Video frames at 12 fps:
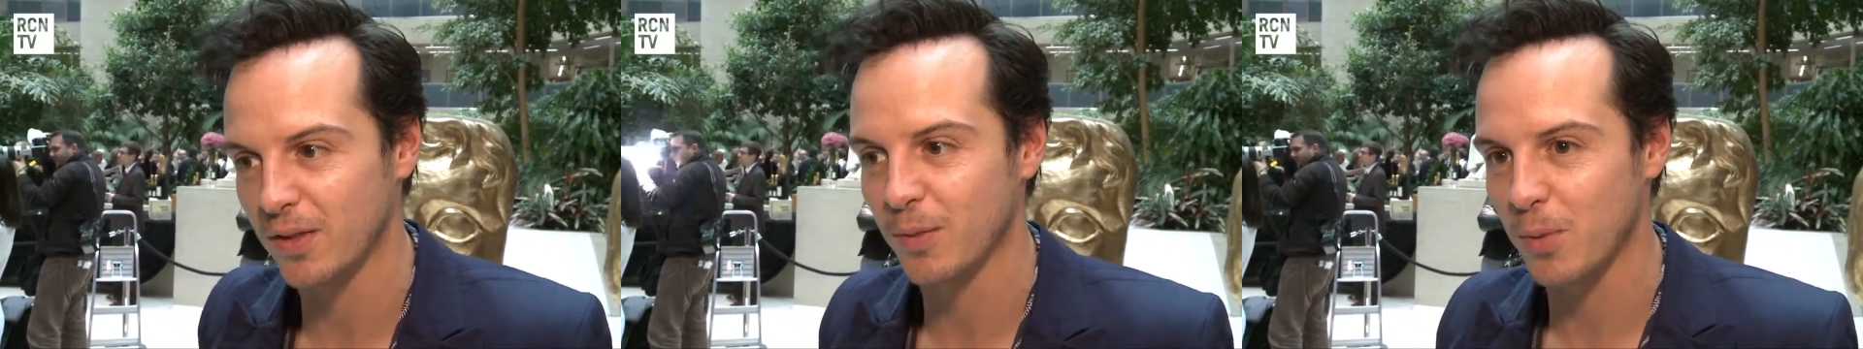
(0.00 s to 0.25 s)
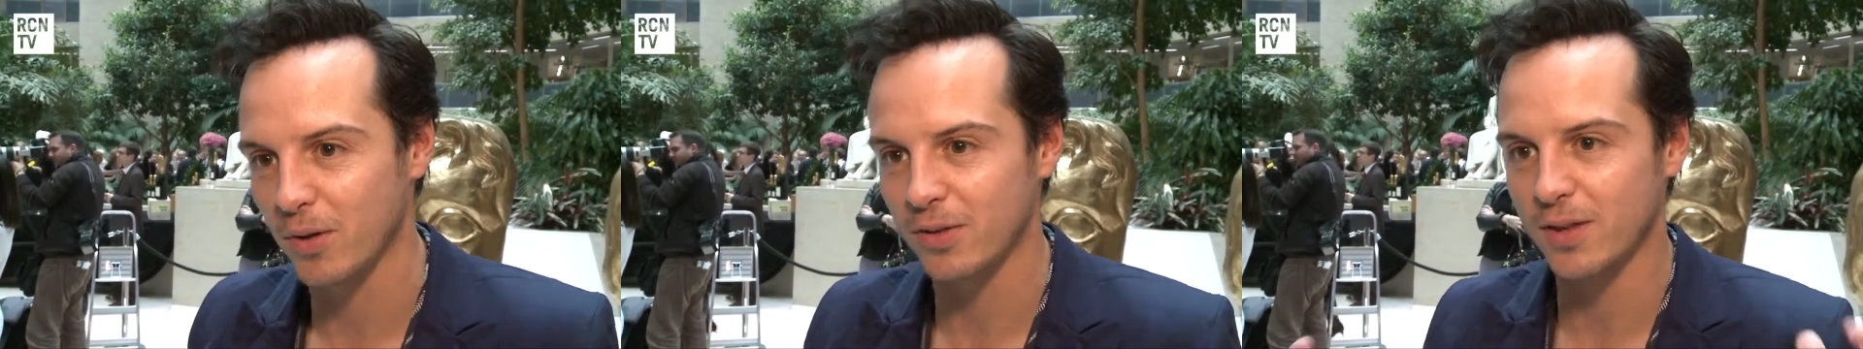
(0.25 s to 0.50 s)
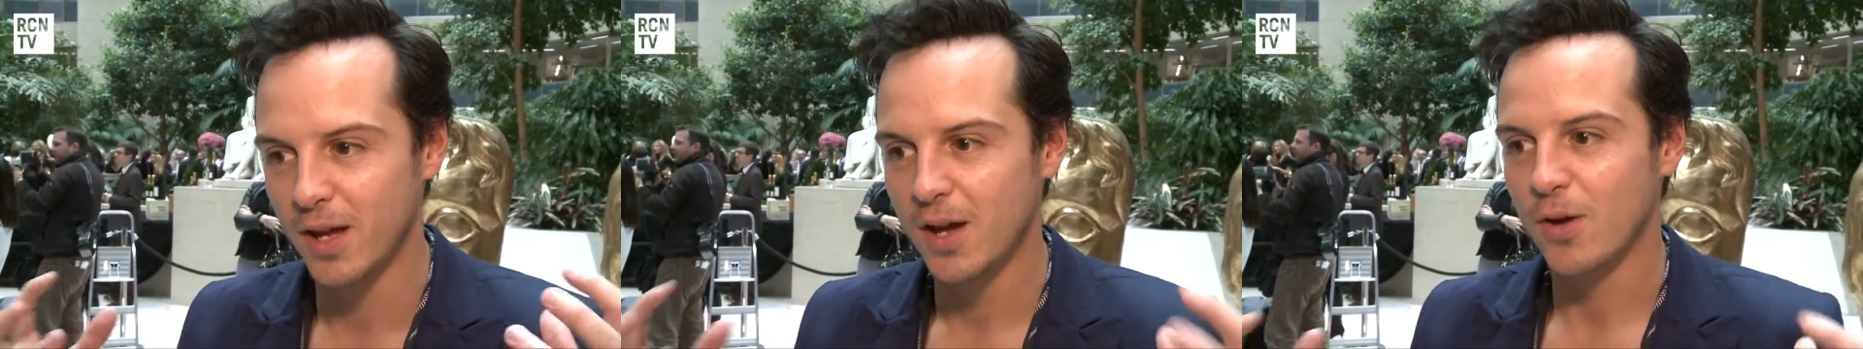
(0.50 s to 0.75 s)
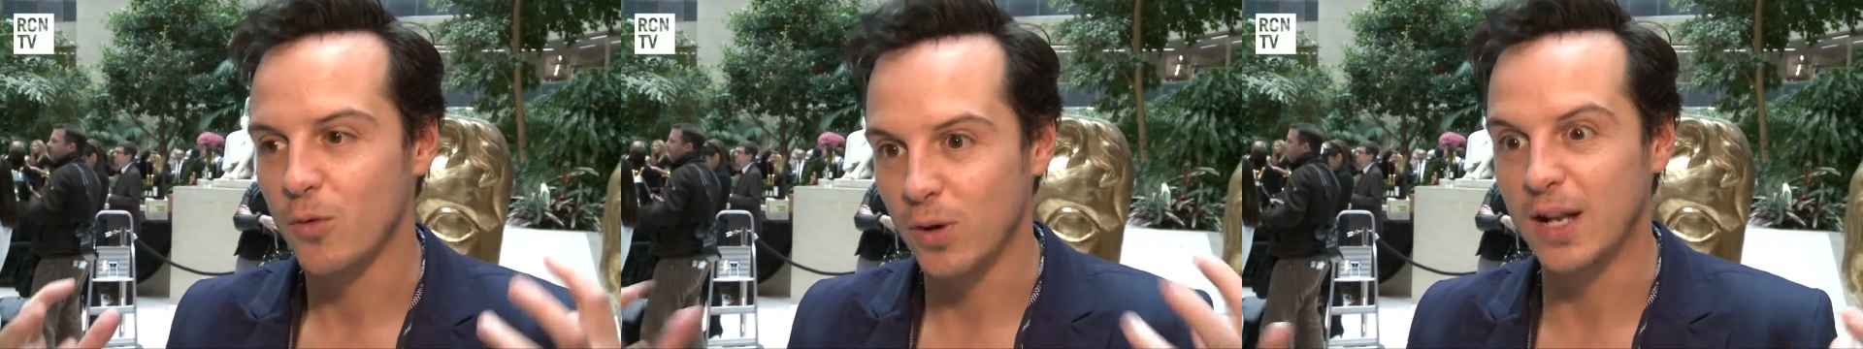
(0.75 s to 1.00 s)
I think they both
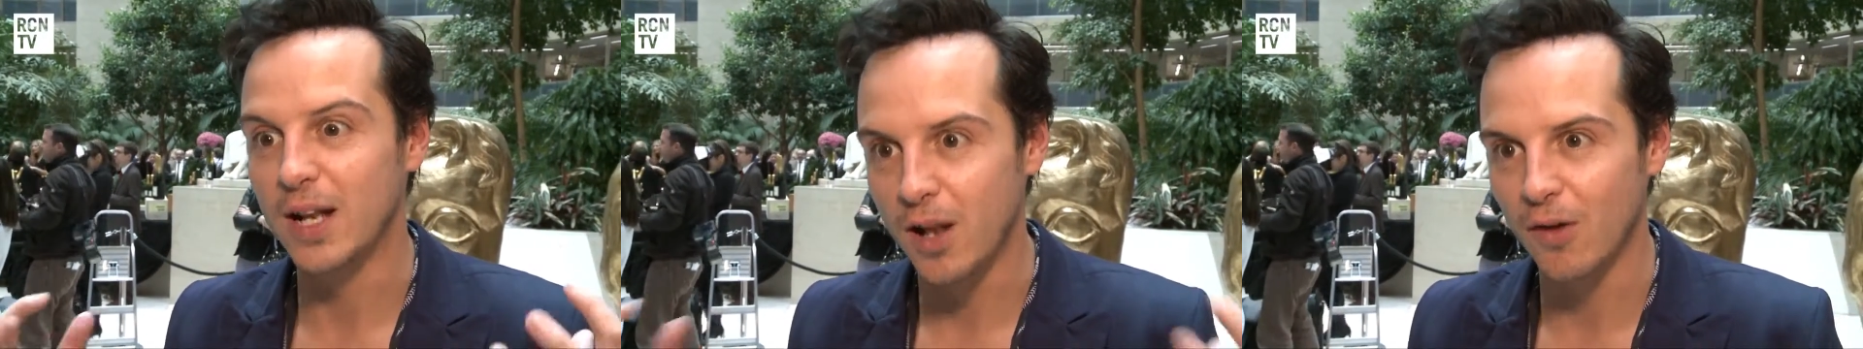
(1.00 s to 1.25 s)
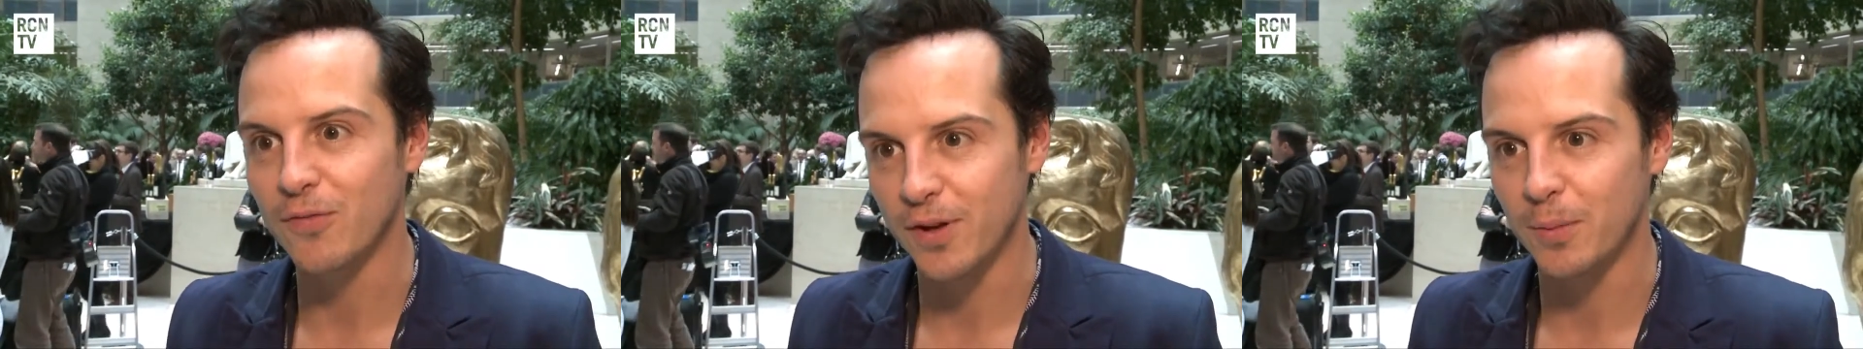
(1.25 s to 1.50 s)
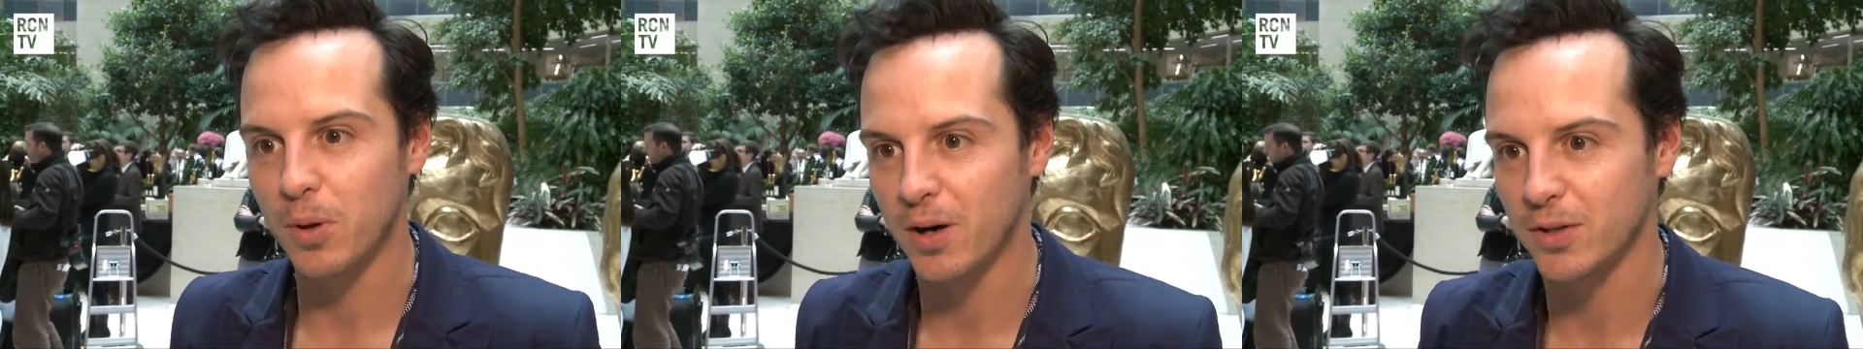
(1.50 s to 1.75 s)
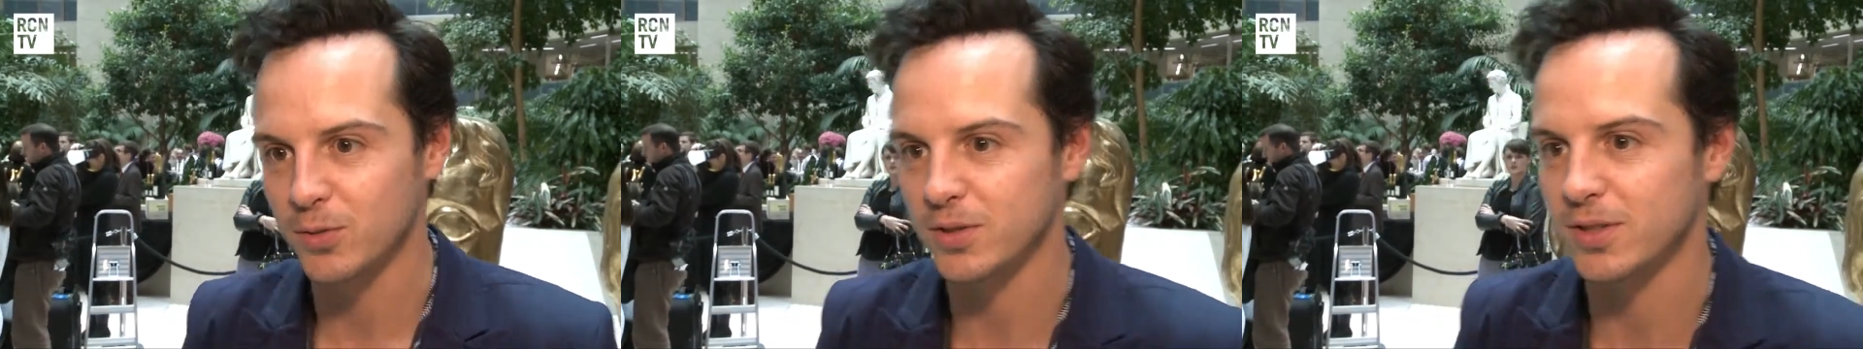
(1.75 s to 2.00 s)
really love their
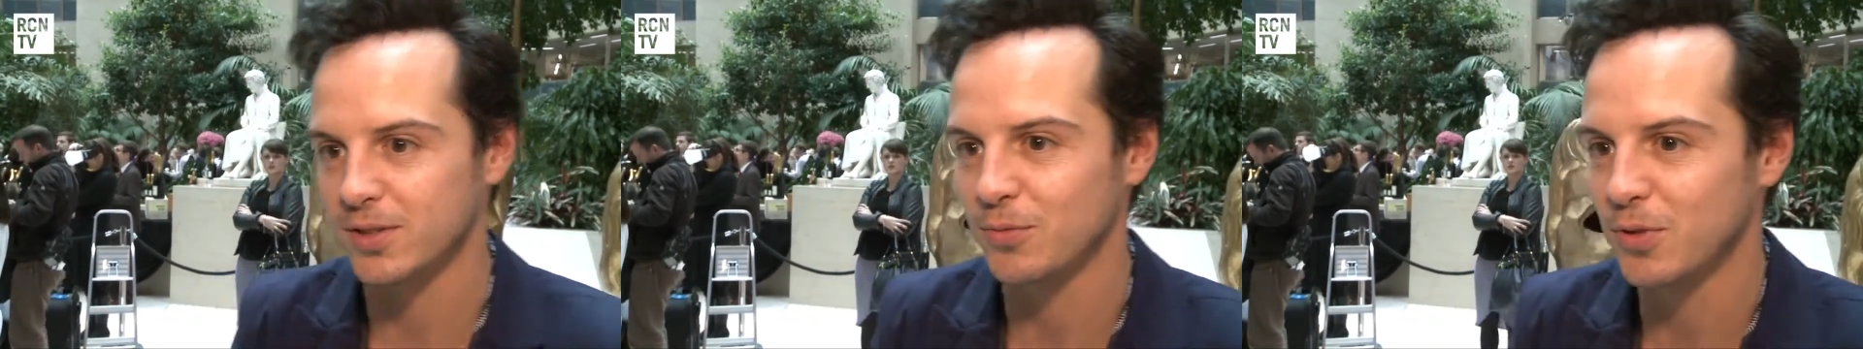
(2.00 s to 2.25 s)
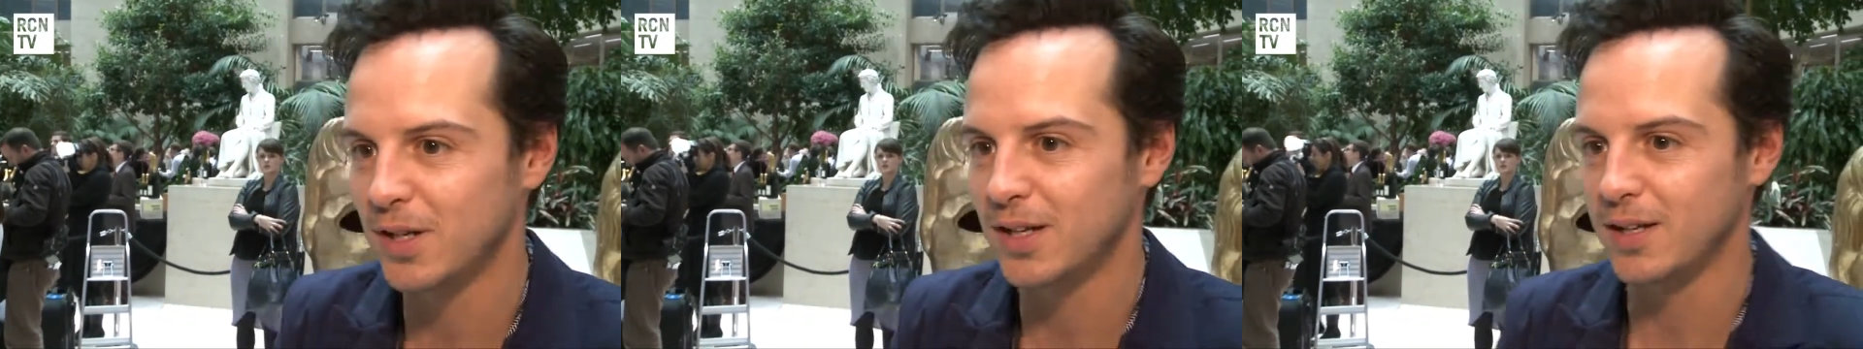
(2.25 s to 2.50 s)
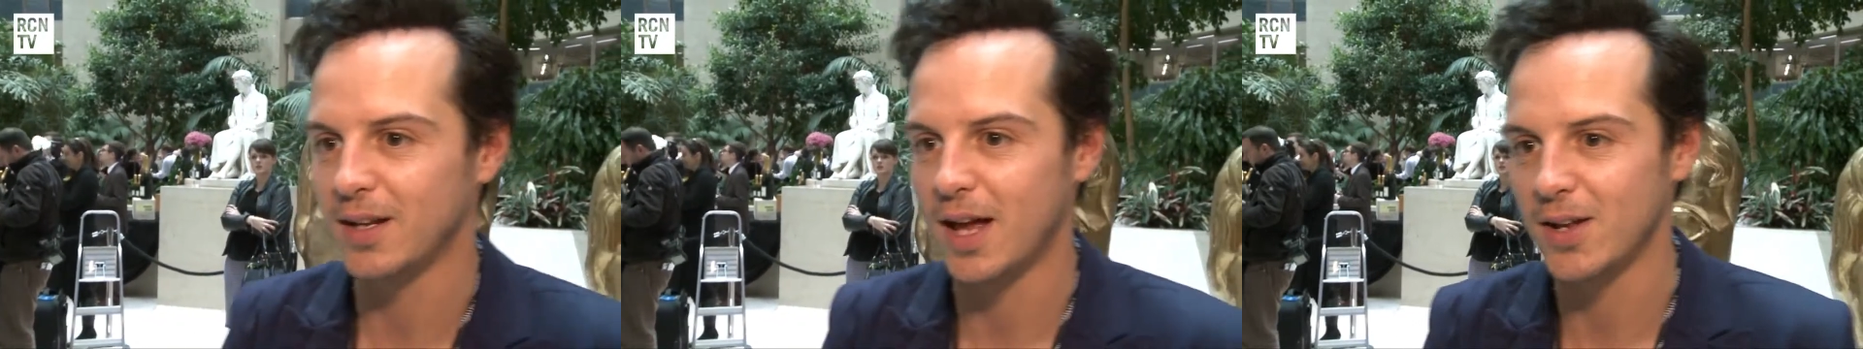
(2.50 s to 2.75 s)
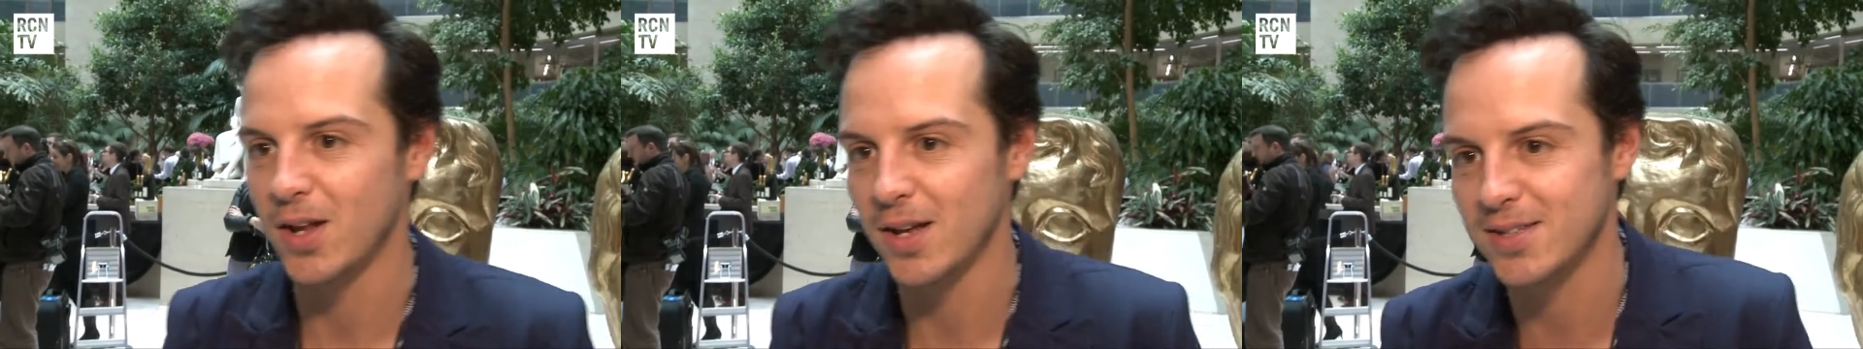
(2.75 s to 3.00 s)
parts, which is a really
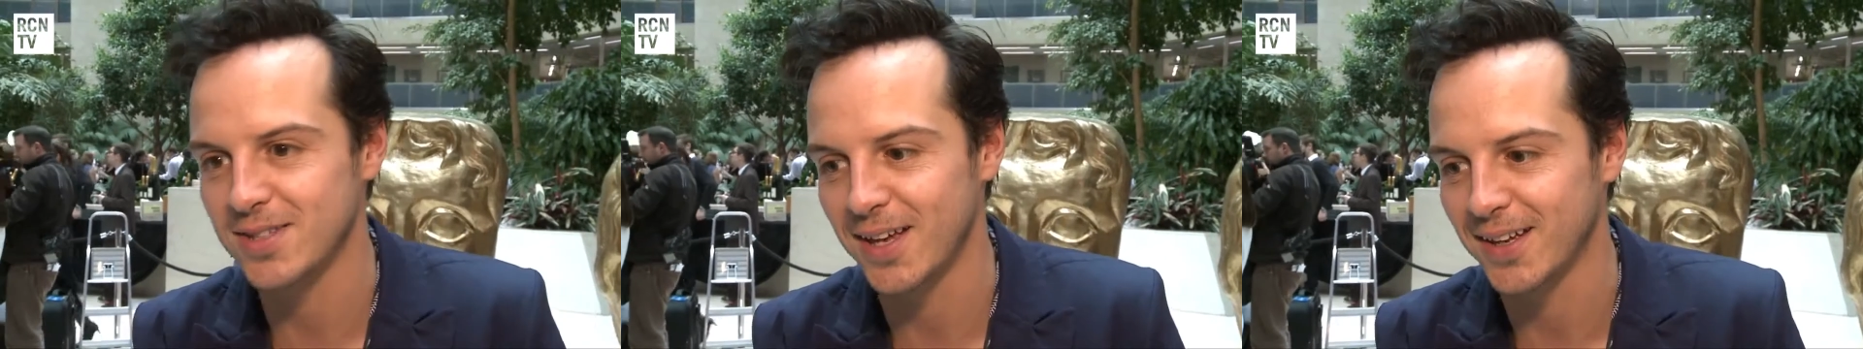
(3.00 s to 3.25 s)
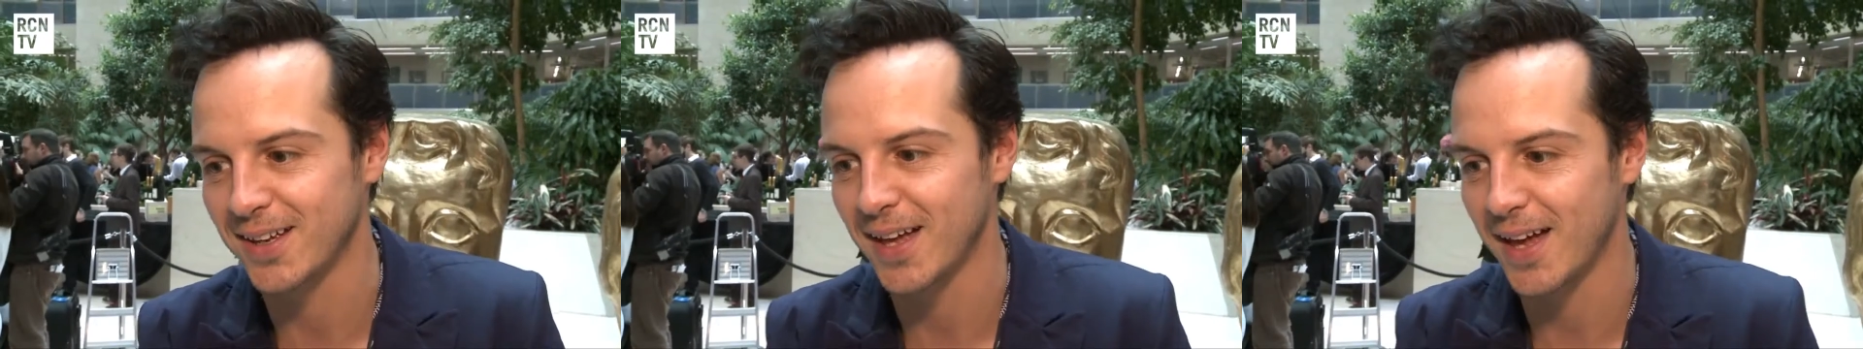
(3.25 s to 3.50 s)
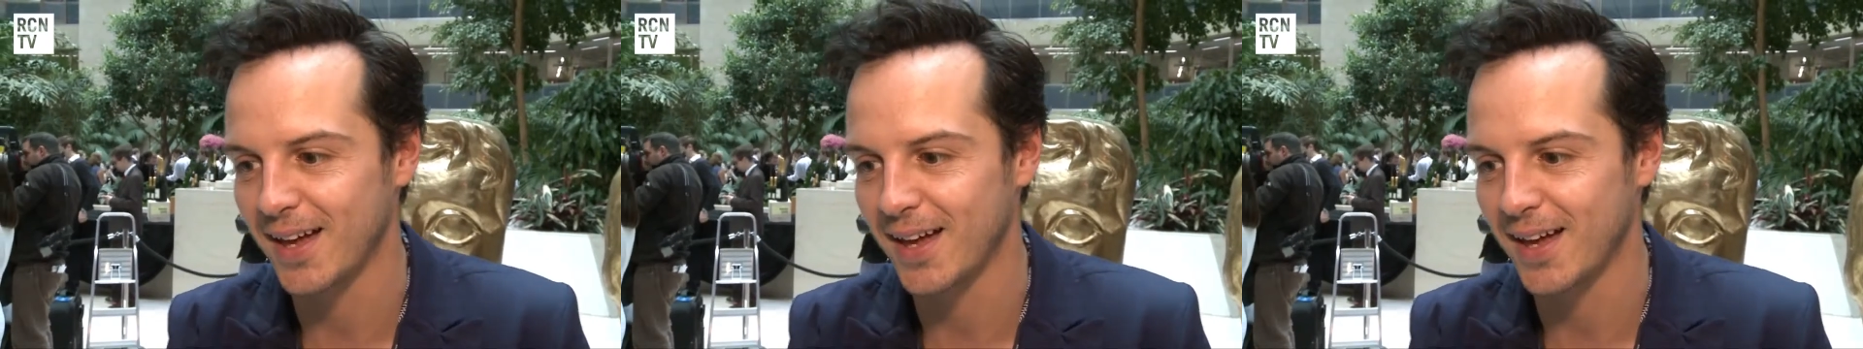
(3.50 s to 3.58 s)
uh, nice thing.